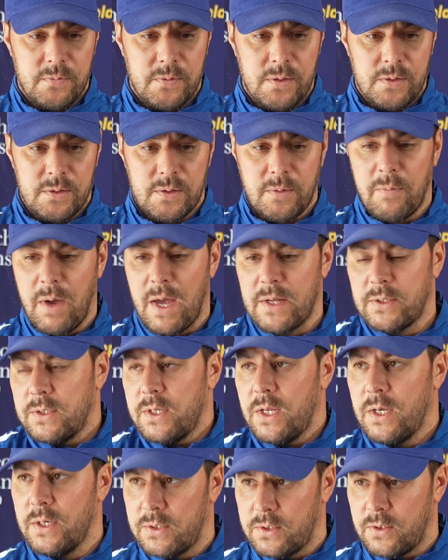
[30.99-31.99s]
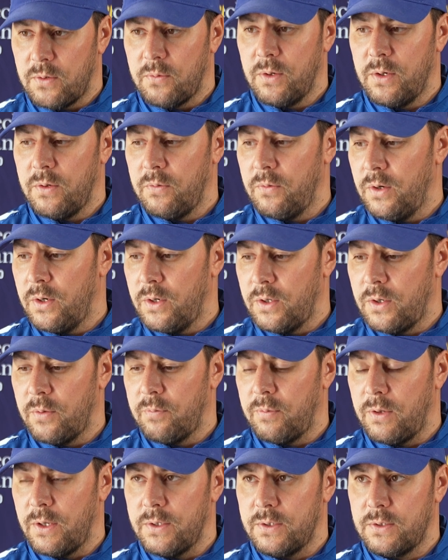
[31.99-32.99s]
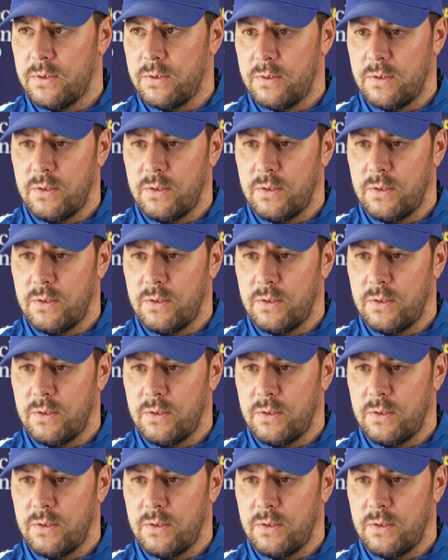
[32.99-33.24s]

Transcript: into match day. So we're at a good place.